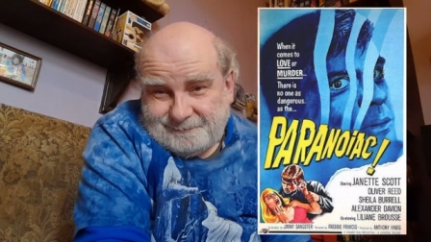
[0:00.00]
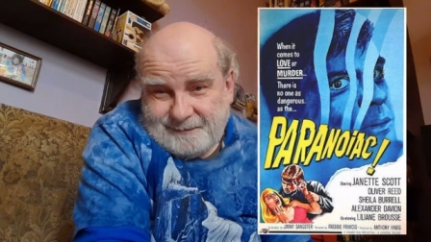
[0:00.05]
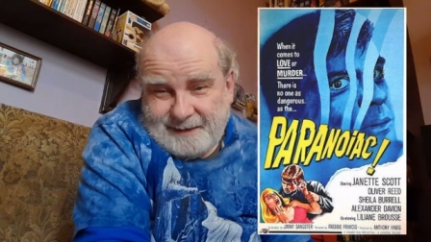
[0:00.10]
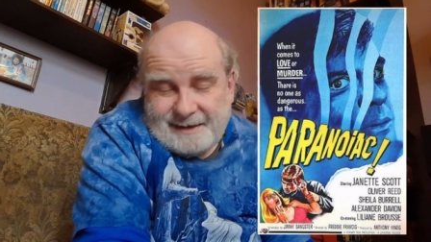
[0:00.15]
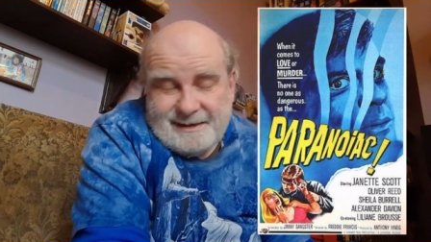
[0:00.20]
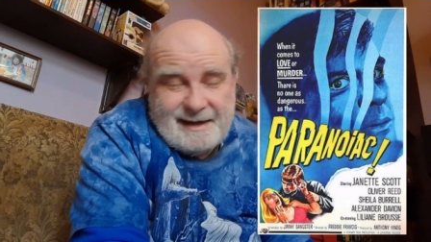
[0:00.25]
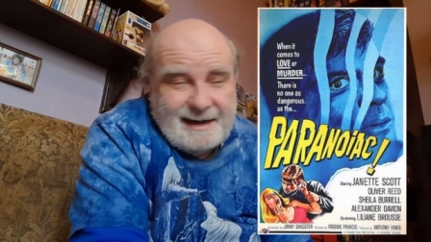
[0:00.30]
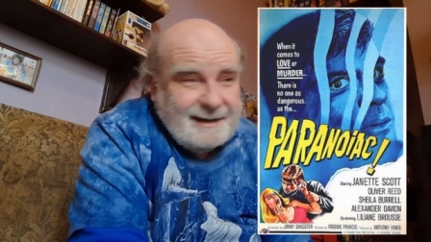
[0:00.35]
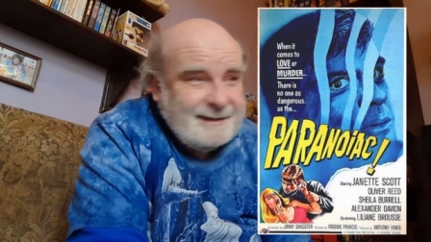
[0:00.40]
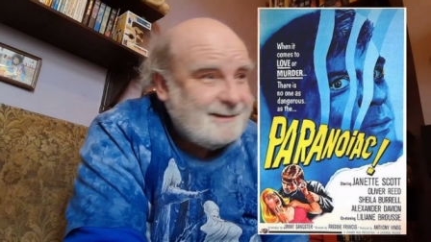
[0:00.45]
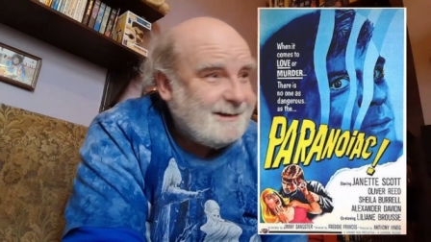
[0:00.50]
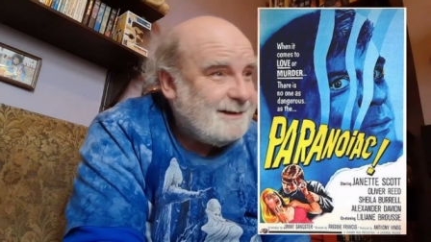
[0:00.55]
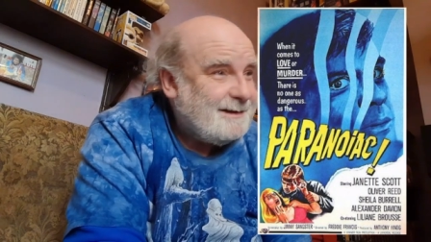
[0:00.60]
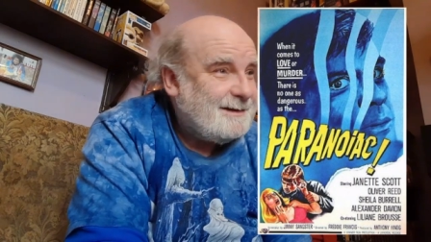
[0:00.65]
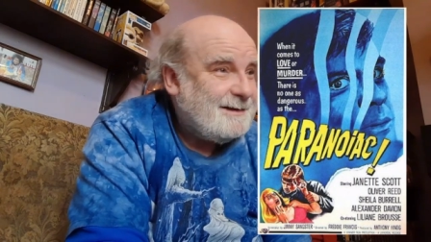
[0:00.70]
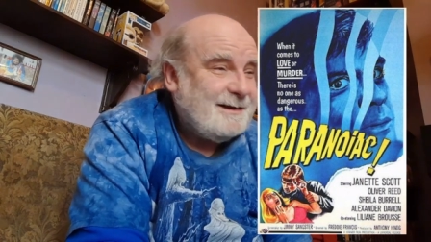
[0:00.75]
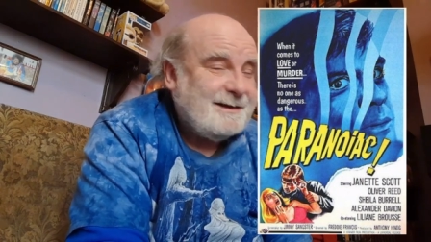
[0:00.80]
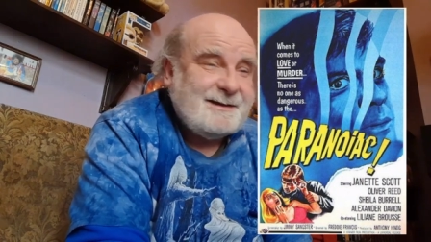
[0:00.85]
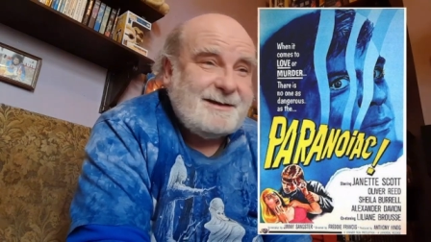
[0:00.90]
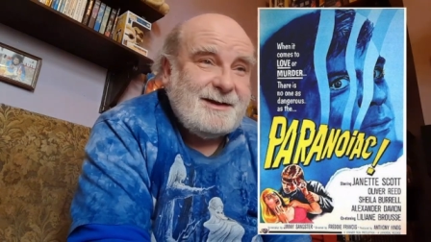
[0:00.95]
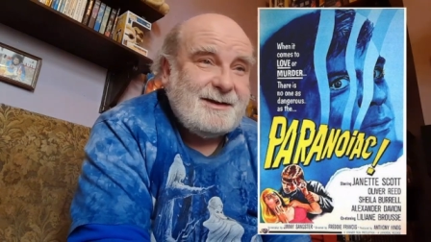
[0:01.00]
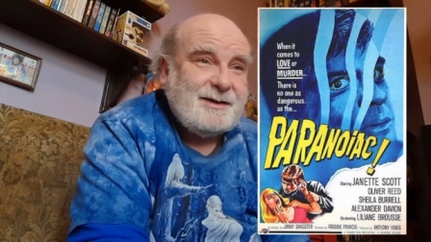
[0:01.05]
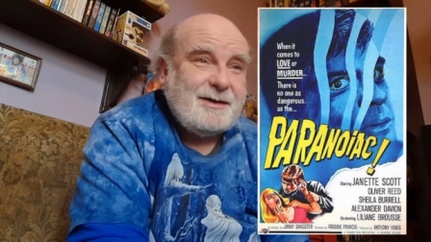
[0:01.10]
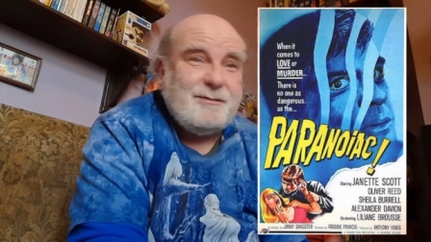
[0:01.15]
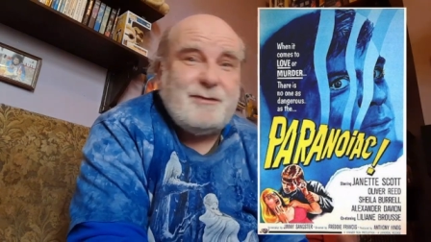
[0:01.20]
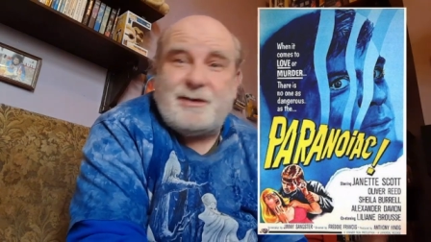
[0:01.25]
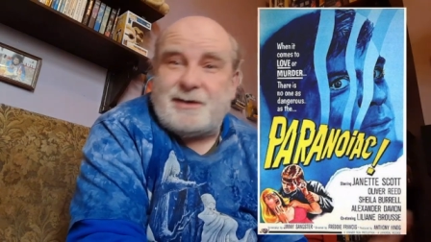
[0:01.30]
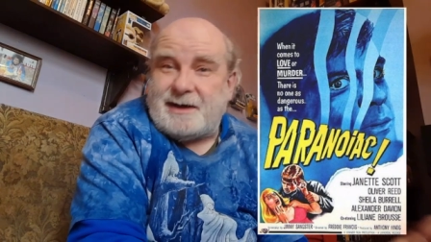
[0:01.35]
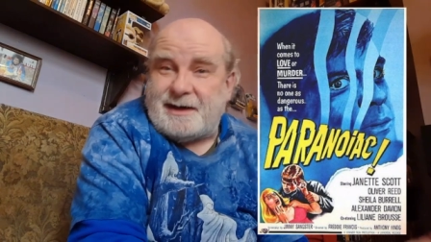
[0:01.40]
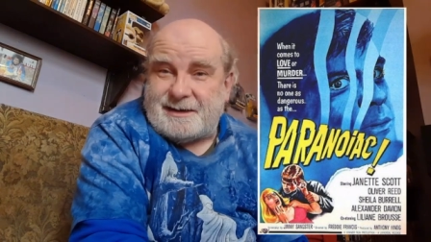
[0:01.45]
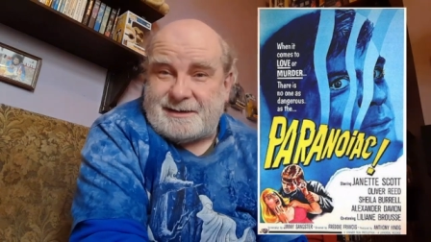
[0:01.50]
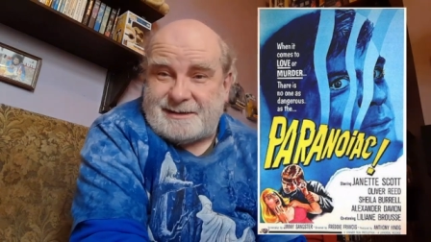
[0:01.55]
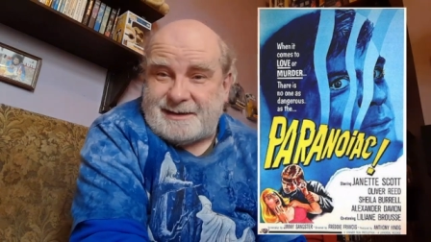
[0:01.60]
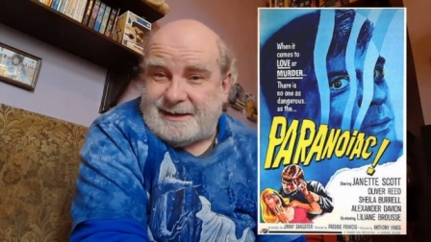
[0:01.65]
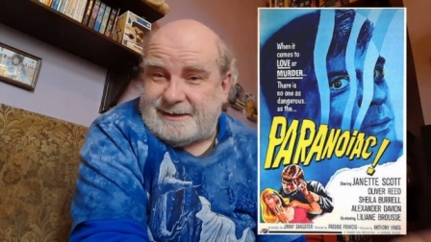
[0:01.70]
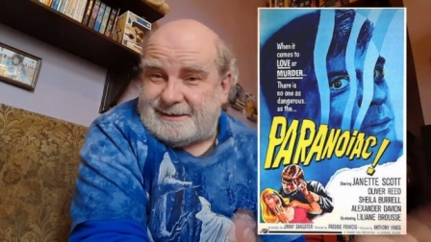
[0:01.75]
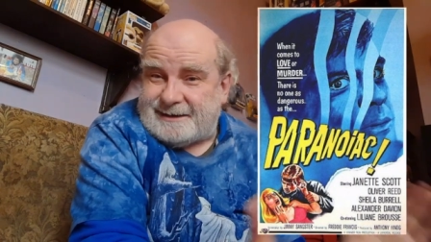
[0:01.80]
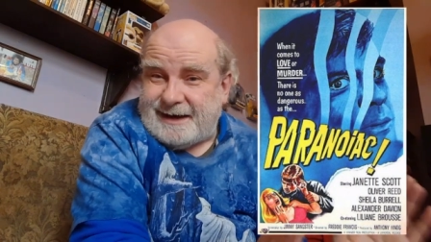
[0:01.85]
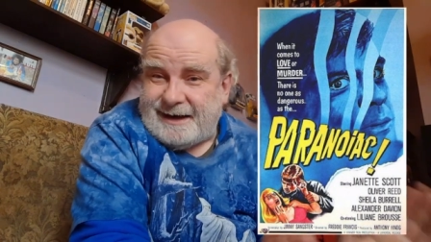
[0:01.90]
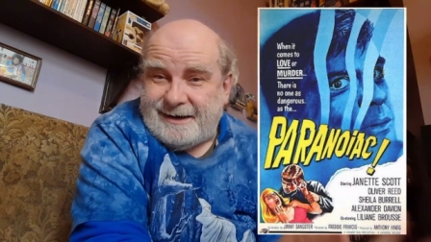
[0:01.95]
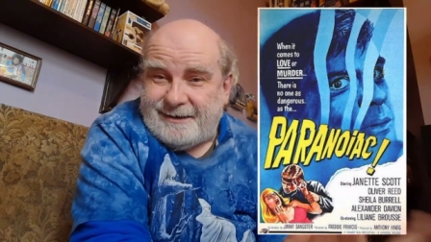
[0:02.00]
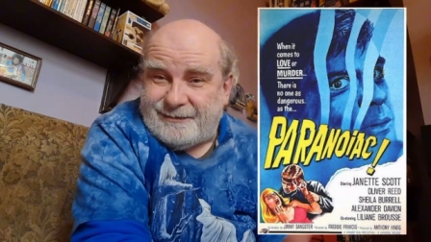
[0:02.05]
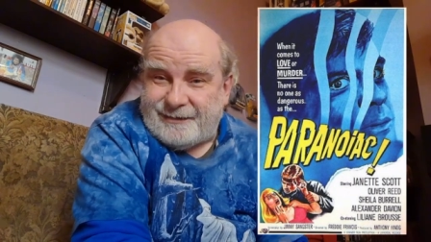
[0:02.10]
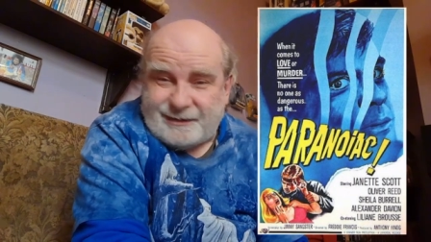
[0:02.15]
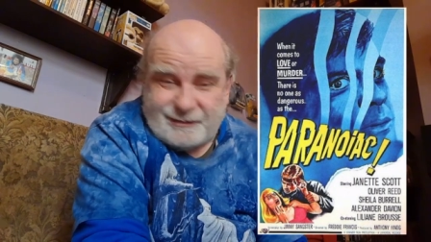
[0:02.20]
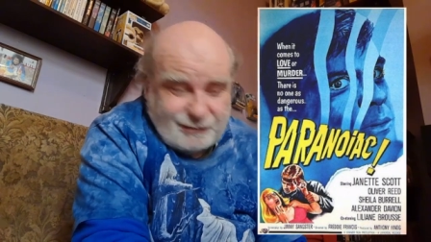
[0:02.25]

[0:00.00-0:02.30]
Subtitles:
1963. What can I say? Day of the